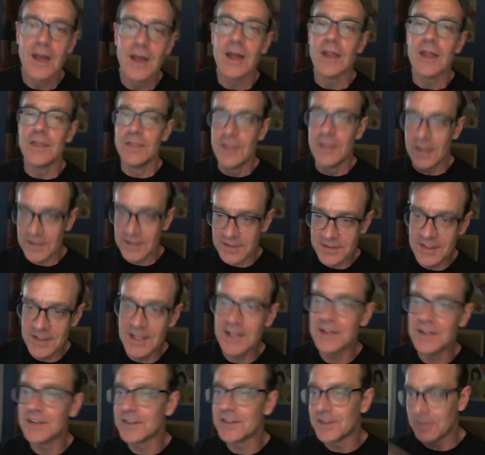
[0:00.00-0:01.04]
this
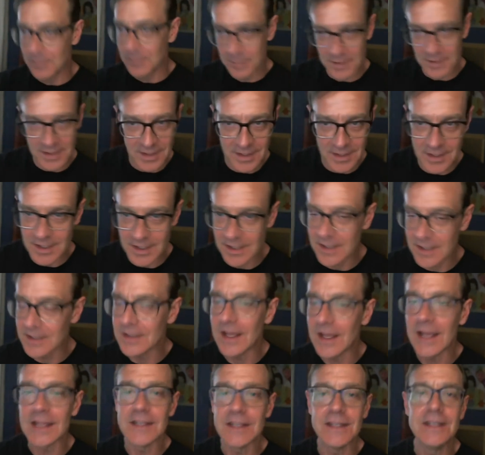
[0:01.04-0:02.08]
needs to be
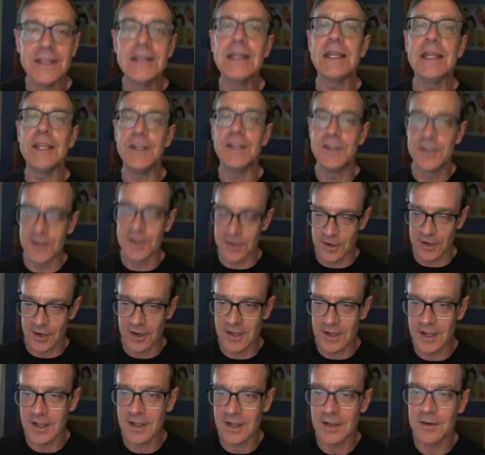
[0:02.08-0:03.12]
like knee-jerk